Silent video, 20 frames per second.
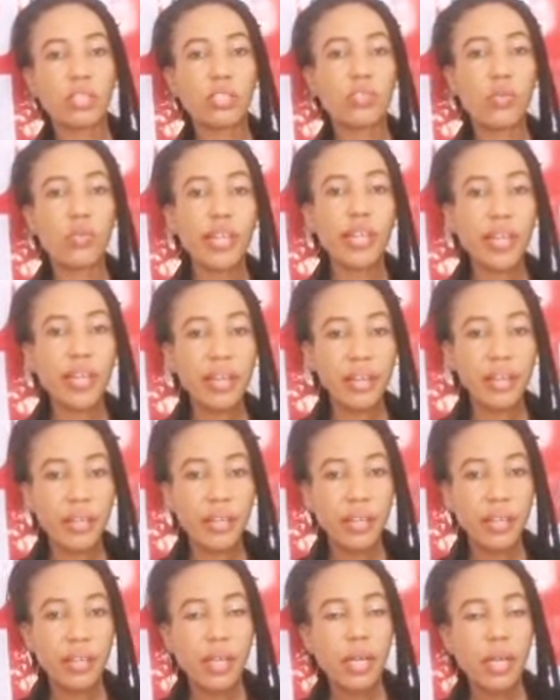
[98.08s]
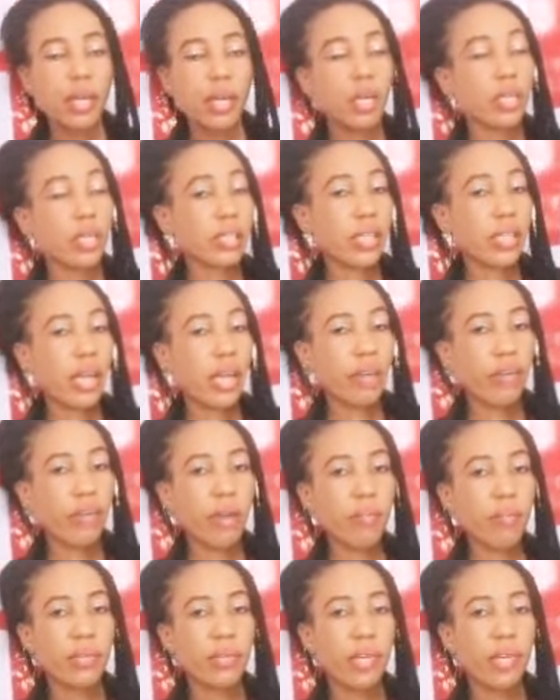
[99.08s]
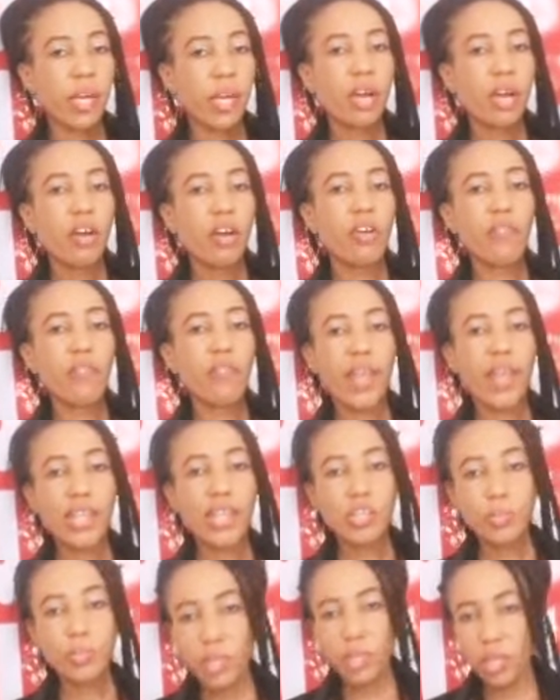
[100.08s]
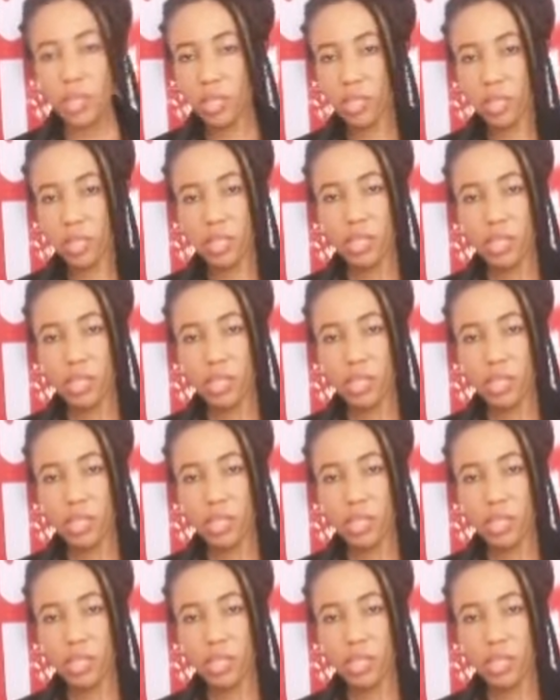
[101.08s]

on Twitter, on Instagram, on Facebook,